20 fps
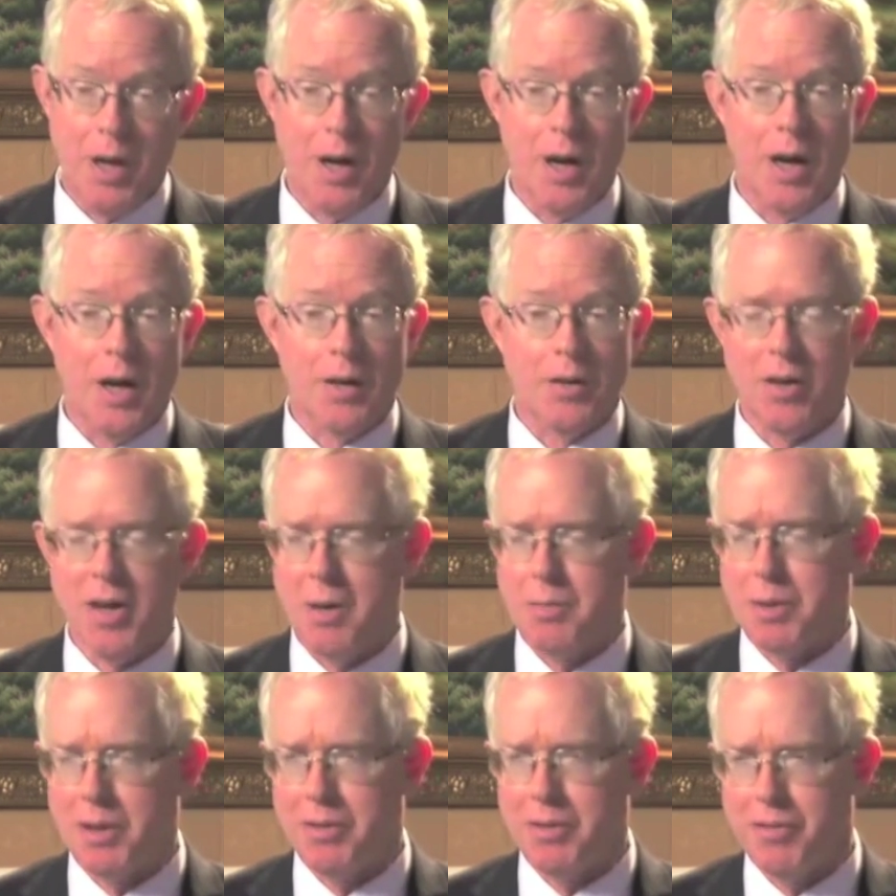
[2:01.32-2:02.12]
There are a
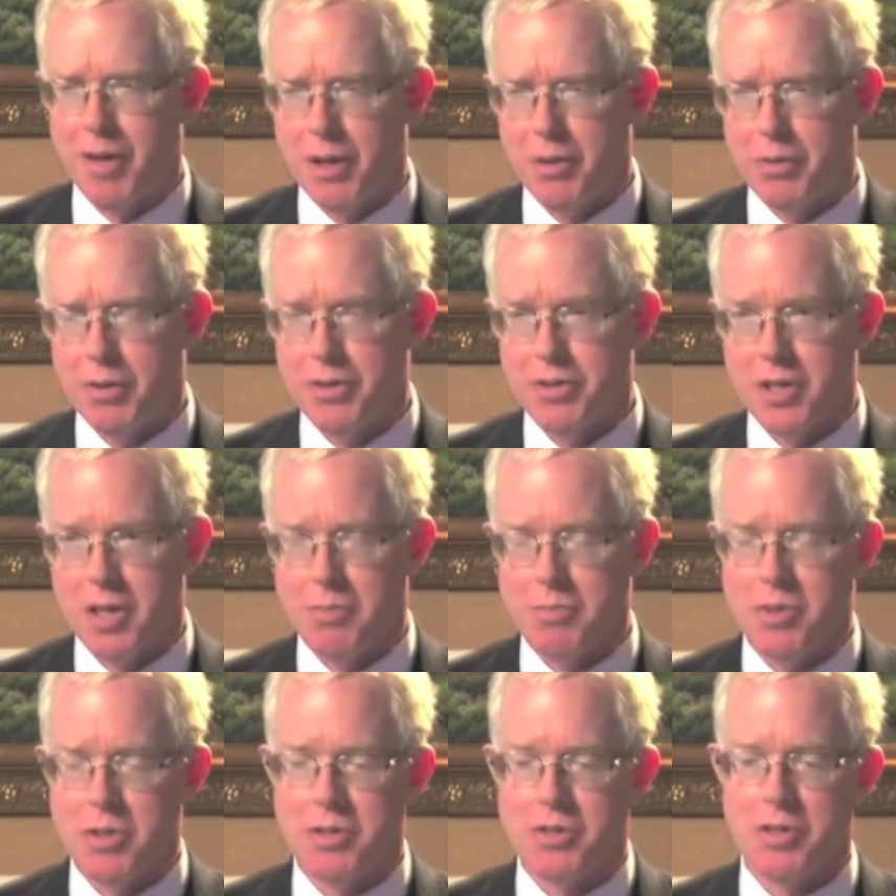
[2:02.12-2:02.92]
couple of other
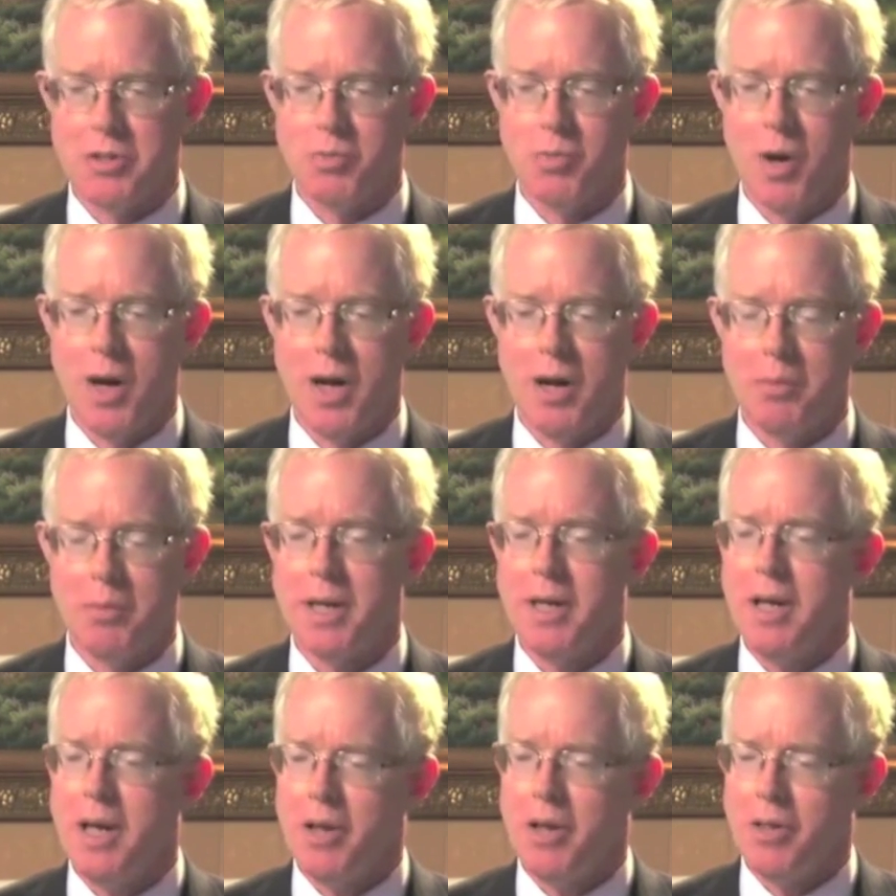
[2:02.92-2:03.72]
exemptions as well,
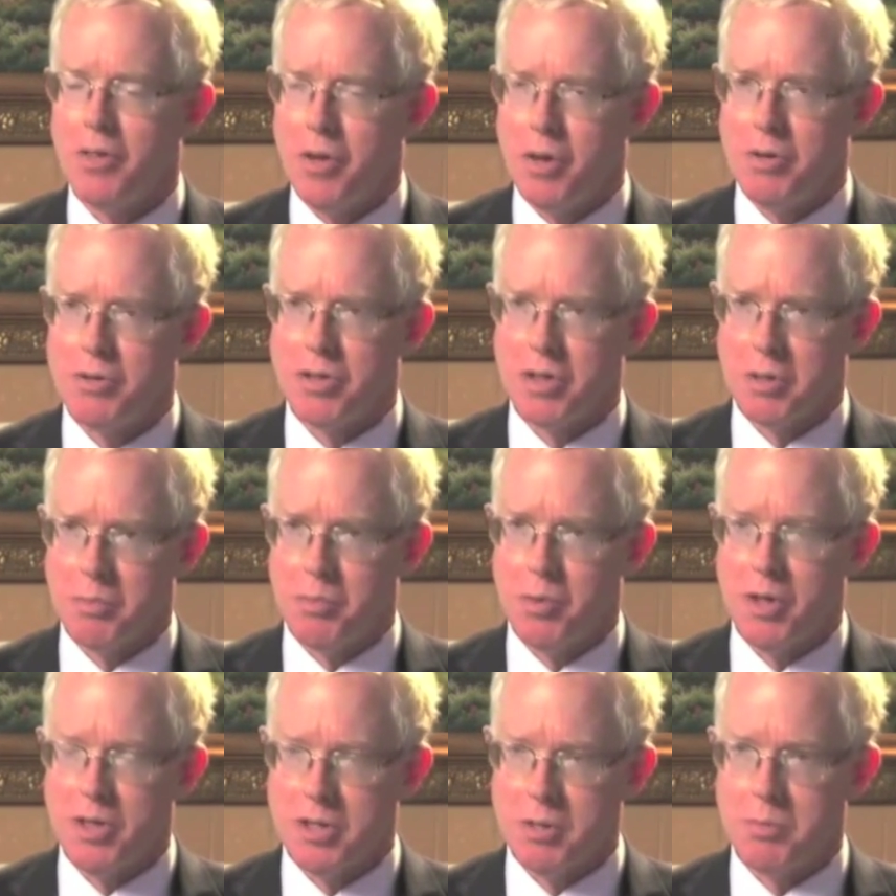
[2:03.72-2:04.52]
but those are the
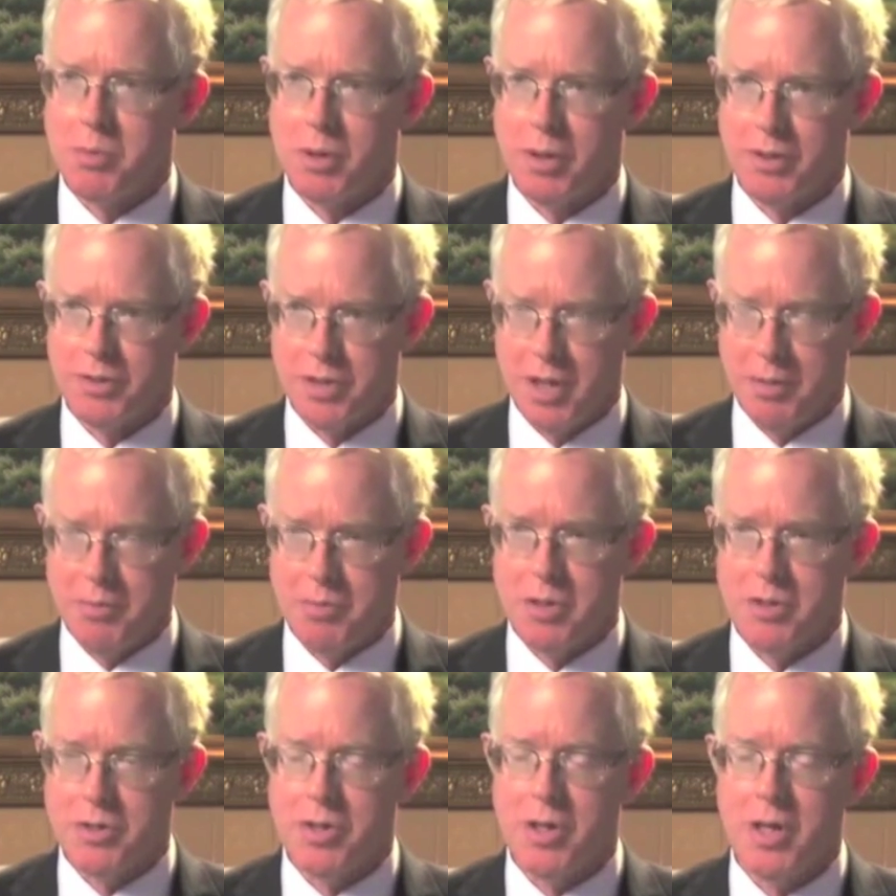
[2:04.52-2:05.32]
principal
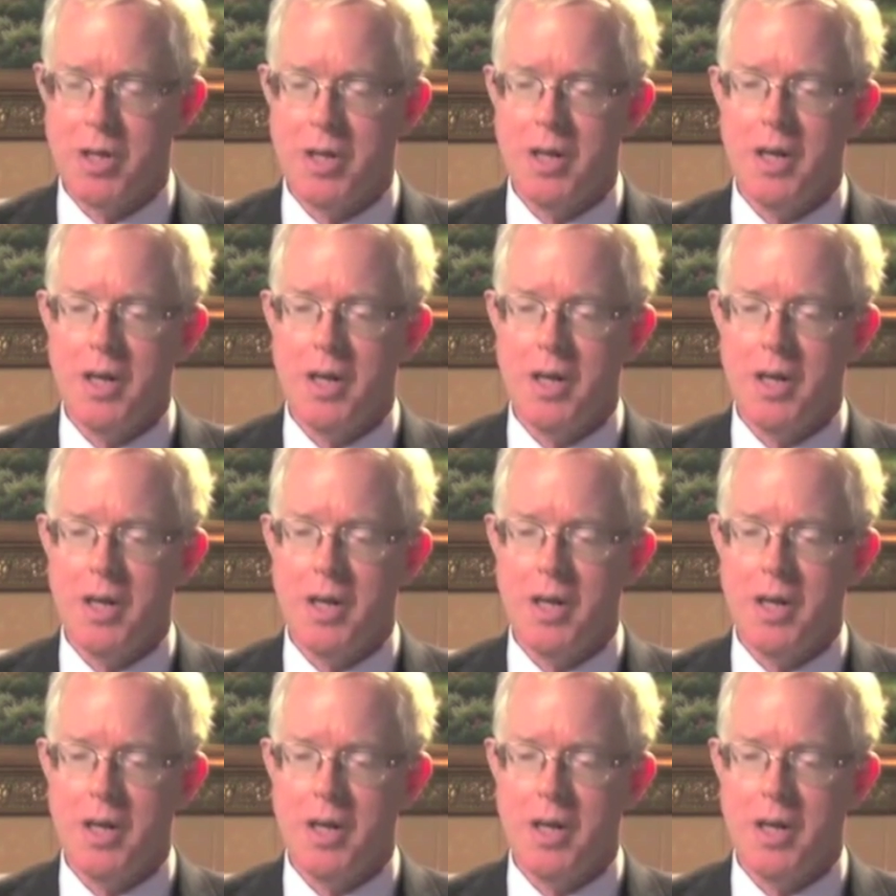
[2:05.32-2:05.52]
exemptions.